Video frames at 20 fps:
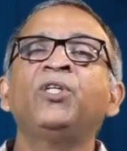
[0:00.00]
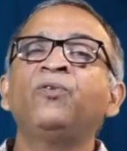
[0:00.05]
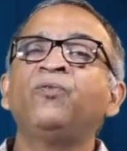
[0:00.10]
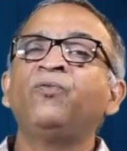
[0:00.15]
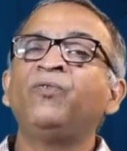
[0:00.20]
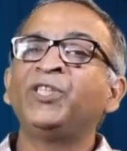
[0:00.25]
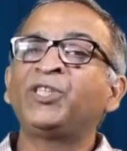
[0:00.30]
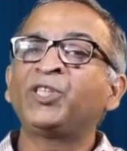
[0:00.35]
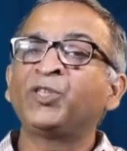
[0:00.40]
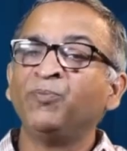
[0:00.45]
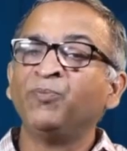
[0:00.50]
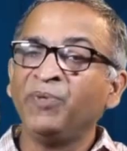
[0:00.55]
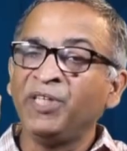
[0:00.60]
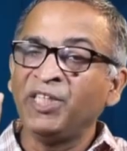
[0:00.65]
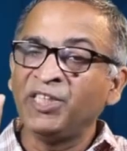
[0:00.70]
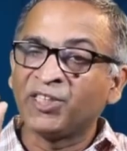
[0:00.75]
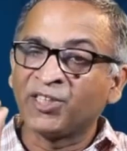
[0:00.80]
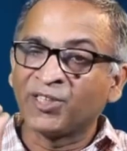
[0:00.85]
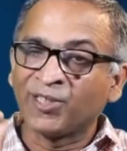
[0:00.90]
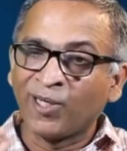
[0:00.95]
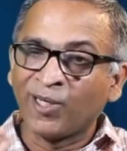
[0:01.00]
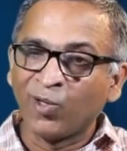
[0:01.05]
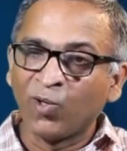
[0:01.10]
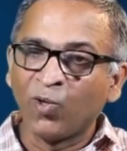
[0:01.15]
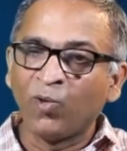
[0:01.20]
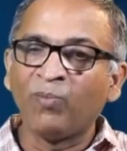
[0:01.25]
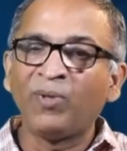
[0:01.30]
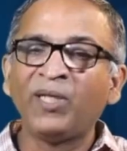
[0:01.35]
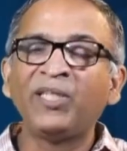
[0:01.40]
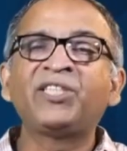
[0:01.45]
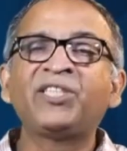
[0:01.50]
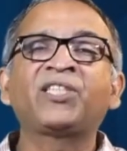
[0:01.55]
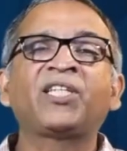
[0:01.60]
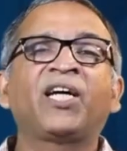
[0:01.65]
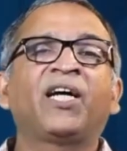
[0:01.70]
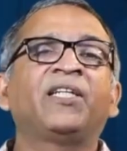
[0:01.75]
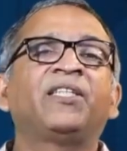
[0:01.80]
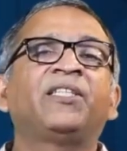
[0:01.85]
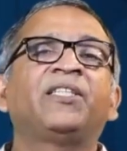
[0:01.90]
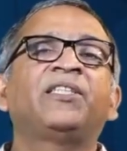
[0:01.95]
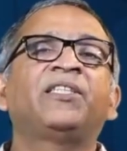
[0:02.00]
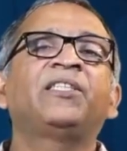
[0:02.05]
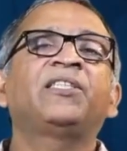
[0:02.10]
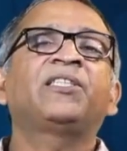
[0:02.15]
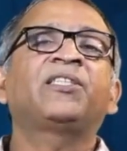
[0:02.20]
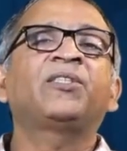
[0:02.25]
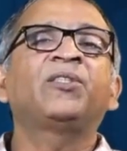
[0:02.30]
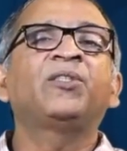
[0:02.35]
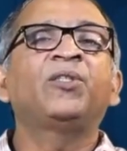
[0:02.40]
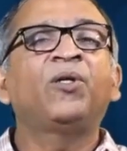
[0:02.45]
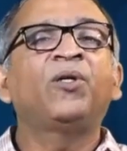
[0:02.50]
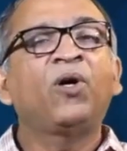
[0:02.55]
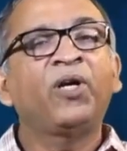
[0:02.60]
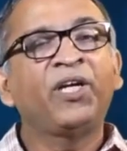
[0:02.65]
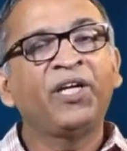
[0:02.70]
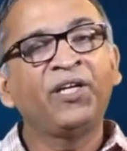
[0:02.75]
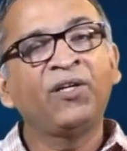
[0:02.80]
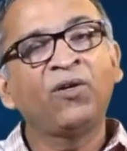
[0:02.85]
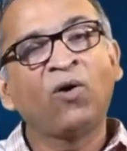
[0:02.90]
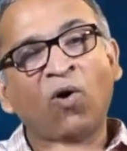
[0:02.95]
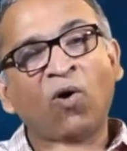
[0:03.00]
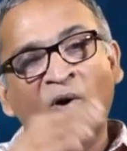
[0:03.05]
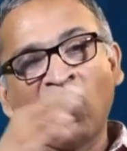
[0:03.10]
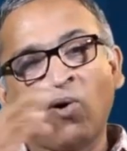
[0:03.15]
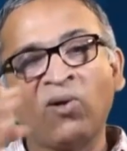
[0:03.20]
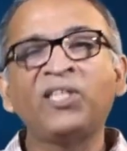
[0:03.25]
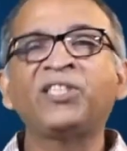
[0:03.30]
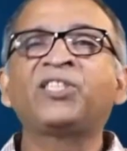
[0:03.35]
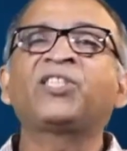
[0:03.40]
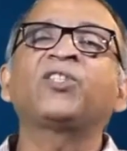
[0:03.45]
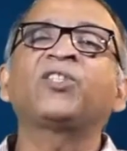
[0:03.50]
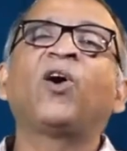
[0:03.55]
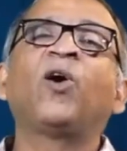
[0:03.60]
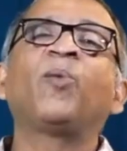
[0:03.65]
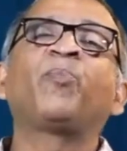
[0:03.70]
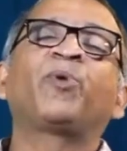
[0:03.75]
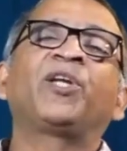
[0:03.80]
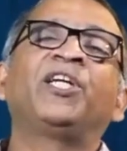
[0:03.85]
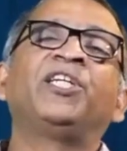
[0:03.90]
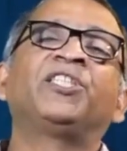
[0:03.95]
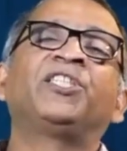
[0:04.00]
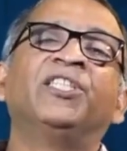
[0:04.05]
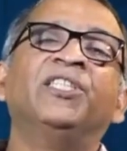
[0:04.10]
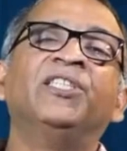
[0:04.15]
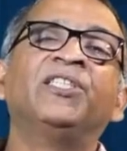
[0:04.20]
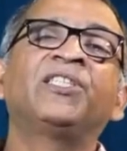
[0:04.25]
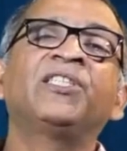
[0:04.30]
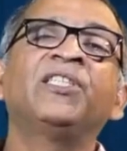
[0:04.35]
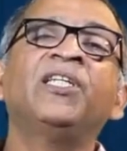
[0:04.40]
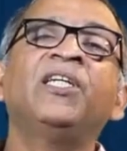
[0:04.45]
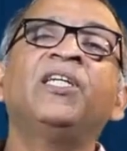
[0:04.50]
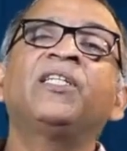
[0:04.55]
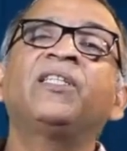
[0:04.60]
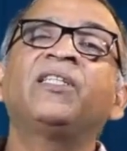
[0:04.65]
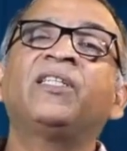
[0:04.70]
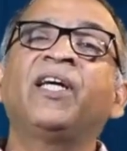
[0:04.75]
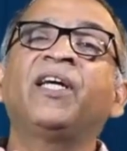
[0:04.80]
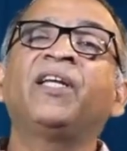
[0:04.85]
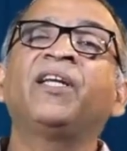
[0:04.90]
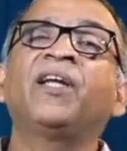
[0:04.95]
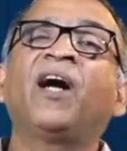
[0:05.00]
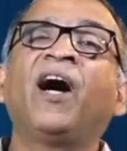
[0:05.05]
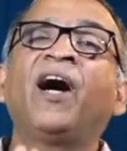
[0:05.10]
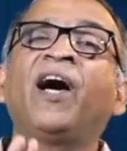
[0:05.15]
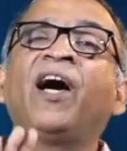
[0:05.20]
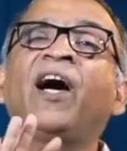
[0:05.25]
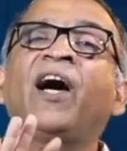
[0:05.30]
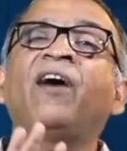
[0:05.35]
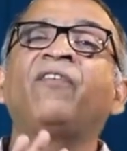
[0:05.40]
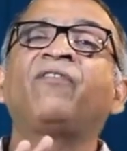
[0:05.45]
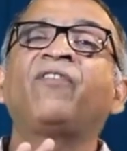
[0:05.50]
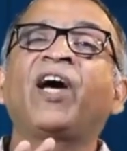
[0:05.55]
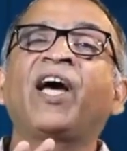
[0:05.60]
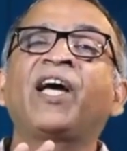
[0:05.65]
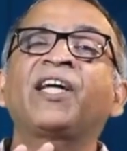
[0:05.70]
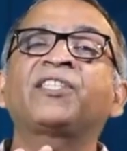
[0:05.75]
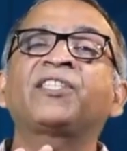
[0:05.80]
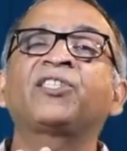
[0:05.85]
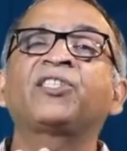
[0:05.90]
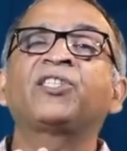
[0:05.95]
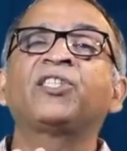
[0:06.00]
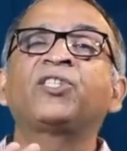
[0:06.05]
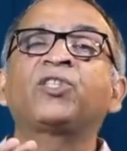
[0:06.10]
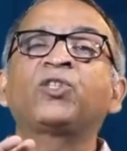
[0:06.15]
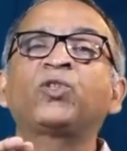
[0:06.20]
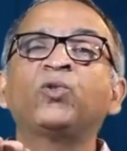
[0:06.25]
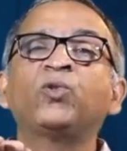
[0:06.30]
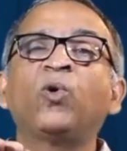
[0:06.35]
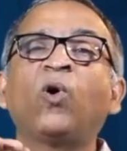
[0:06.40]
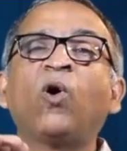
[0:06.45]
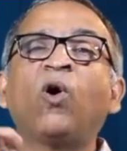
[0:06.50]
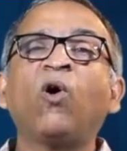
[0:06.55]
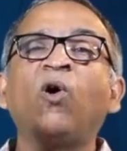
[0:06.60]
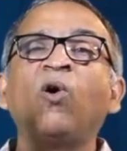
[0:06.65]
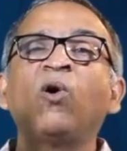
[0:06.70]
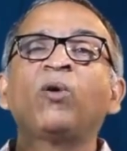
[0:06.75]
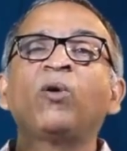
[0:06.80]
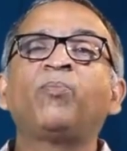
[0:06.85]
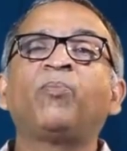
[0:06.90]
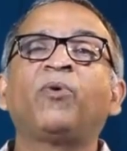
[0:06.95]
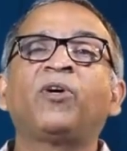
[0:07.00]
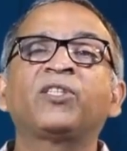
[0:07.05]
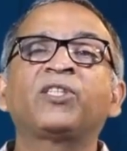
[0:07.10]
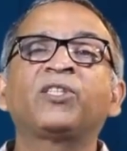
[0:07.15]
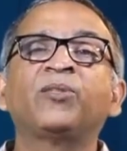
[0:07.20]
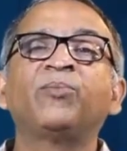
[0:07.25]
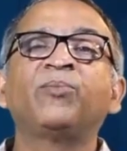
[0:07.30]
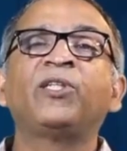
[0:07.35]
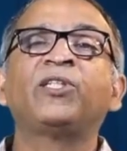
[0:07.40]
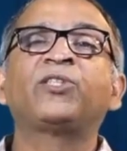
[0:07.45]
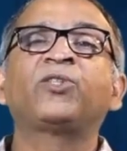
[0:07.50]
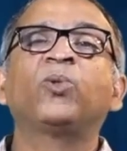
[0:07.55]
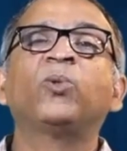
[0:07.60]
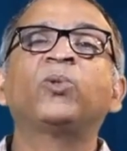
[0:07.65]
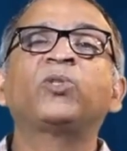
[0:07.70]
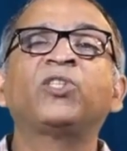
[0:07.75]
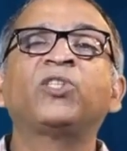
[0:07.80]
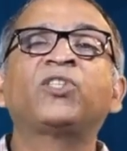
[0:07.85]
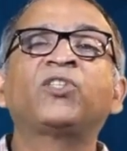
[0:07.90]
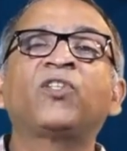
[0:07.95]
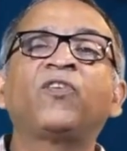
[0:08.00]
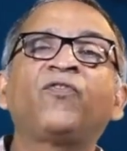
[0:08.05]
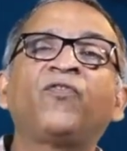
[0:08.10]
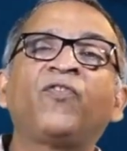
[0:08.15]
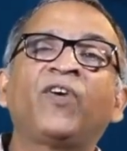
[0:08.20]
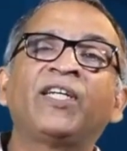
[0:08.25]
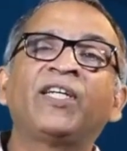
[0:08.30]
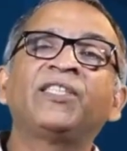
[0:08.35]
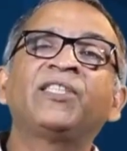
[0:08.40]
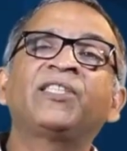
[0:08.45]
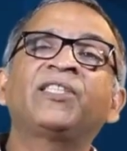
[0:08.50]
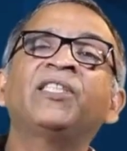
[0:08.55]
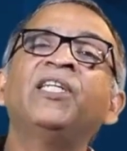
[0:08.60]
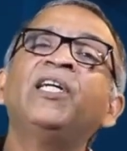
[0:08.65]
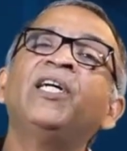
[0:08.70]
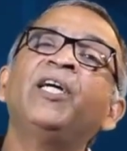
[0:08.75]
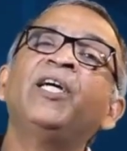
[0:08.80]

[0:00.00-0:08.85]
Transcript: which meets global standards in all its operations, then I have access to all possible sources of funds.